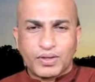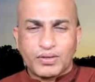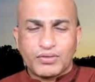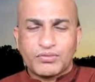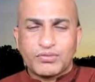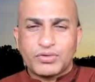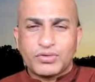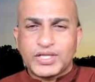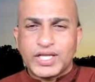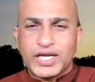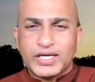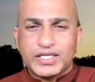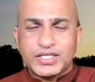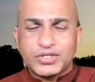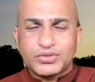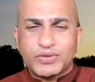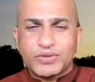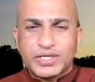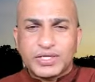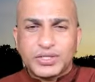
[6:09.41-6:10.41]
So that
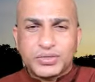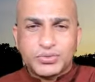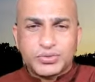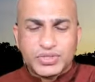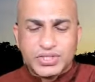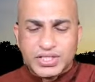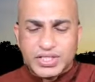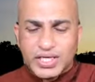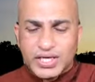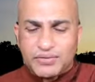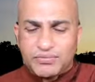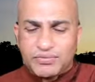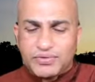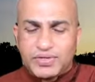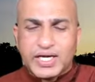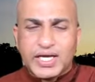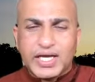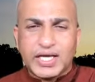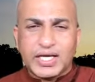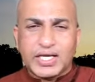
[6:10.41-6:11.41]
is what you see every
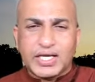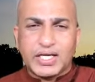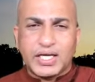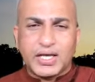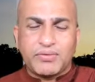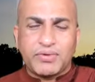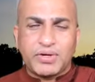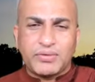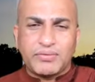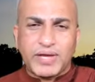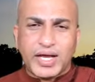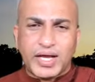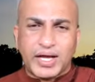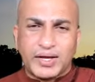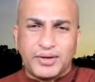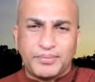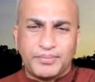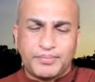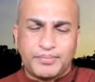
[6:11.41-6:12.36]
day in everywhere.